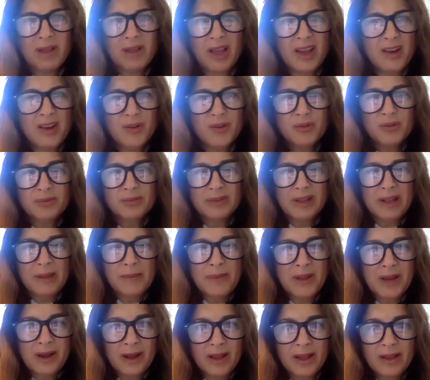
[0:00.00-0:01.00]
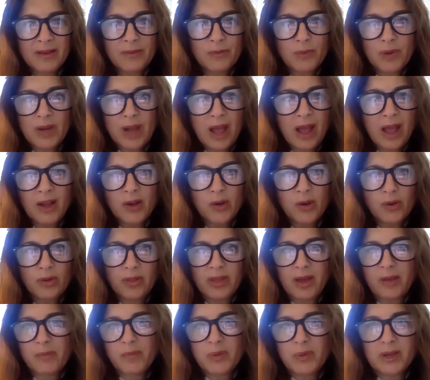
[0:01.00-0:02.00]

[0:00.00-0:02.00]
I would echo that,